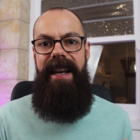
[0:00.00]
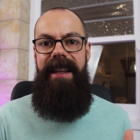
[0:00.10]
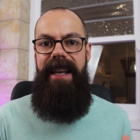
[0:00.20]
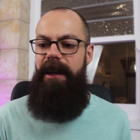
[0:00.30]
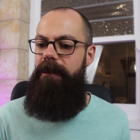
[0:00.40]

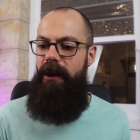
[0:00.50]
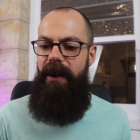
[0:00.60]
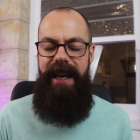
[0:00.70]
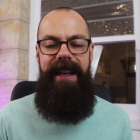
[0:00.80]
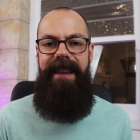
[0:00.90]
that if you
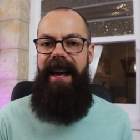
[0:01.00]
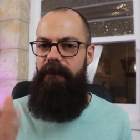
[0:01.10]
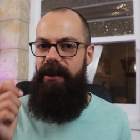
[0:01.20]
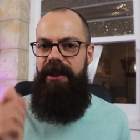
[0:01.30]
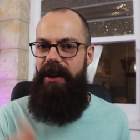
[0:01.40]
hit
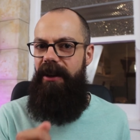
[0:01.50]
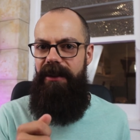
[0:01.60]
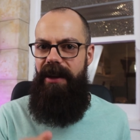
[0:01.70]
that return